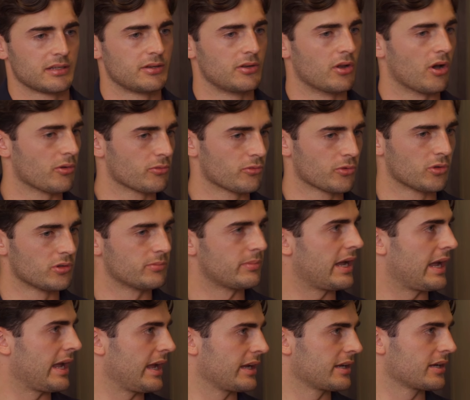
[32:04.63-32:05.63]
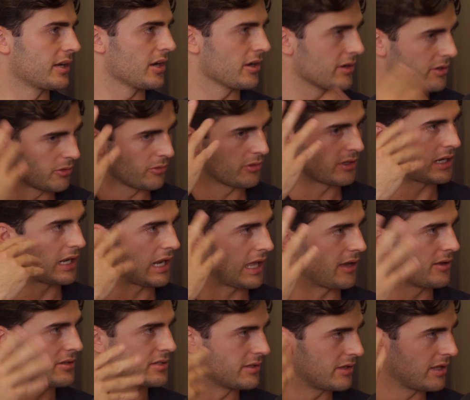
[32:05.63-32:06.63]
not ruled by anger and all the
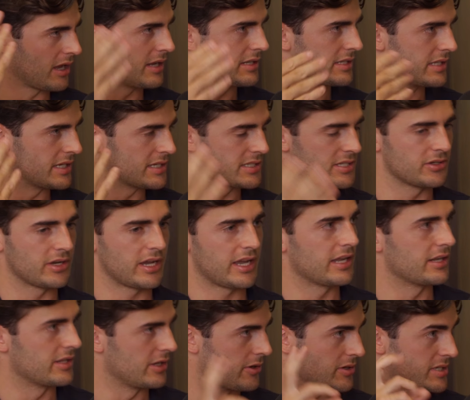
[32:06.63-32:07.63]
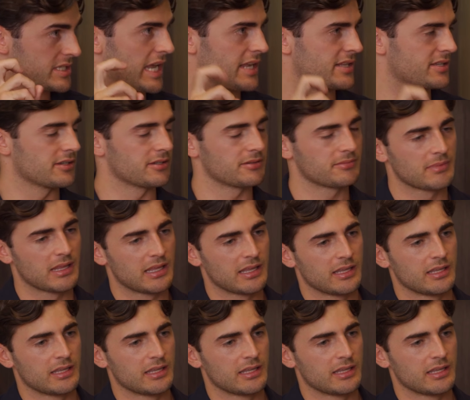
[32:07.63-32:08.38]
cloud and the ideas in your head, Satan,